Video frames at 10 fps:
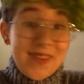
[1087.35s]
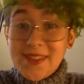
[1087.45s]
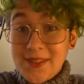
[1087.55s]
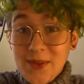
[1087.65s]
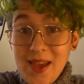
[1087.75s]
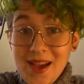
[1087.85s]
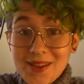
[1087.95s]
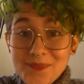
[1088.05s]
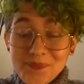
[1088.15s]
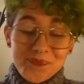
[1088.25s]
So
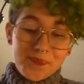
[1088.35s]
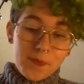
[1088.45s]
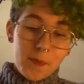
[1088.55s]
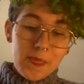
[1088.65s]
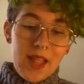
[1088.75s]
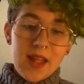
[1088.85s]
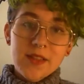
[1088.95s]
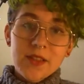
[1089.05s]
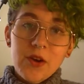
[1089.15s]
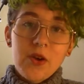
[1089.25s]
yeah.
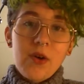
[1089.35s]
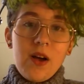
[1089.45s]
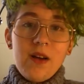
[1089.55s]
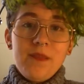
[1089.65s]
And so